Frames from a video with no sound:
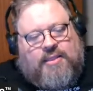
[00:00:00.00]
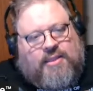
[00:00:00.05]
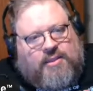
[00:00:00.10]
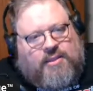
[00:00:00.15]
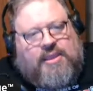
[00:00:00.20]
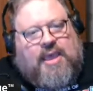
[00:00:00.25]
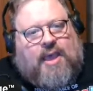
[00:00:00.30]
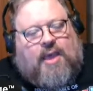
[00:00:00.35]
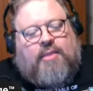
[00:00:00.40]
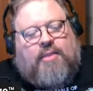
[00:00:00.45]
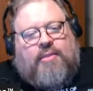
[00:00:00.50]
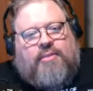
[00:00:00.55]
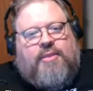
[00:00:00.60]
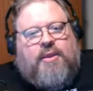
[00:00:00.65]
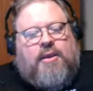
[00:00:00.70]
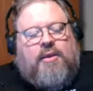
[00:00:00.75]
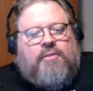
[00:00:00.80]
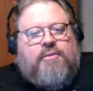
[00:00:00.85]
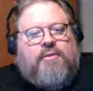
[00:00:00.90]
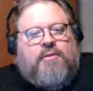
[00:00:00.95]
yeah,
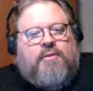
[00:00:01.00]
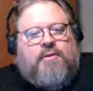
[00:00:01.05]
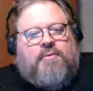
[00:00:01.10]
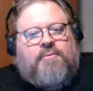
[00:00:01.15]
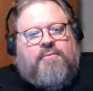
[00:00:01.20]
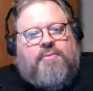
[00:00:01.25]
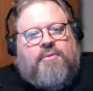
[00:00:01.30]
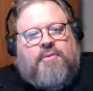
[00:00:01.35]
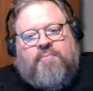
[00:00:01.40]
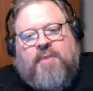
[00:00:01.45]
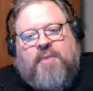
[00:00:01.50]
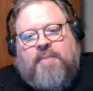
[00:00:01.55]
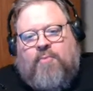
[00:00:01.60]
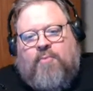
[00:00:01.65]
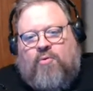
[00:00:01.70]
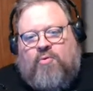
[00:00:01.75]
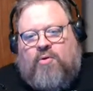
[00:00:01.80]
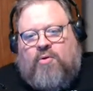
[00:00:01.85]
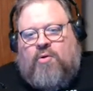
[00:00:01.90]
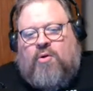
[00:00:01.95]
the
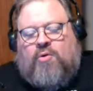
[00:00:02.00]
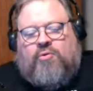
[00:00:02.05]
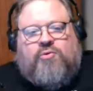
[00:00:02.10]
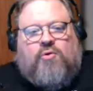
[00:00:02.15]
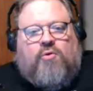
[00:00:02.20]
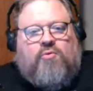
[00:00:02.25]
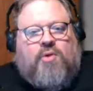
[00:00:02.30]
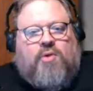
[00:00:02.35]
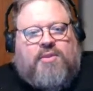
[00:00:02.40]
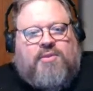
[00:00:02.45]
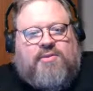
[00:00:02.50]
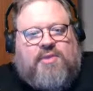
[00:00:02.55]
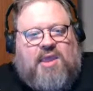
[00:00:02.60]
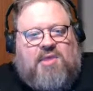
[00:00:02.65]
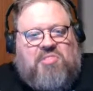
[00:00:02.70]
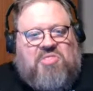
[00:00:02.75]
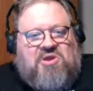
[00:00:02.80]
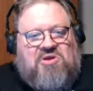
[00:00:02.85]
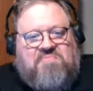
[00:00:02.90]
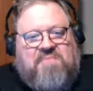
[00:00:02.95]
people are so quick to say,
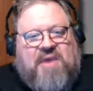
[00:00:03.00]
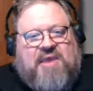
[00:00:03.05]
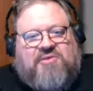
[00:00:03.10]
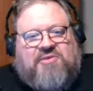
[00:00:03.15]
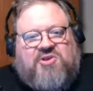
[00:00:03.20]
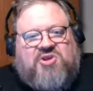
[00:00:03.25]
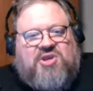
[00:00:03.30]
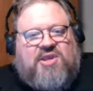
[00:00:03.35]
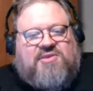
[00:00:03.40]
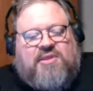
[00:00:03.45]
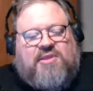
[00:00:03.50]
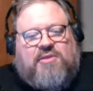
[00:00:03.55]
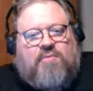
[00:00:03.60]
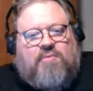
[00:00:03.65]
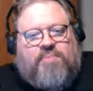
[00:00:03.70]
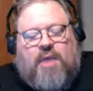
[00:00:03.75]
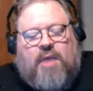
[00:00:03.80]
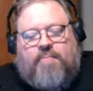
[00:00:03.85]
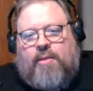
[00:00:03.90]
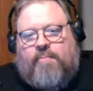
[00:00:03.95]
and there are messages in there,
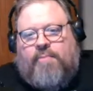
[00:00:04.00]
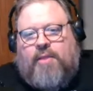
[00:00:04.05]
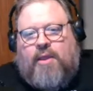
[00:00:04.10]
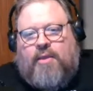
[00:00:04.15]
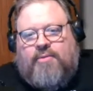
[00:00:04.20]
blah, blah, blah.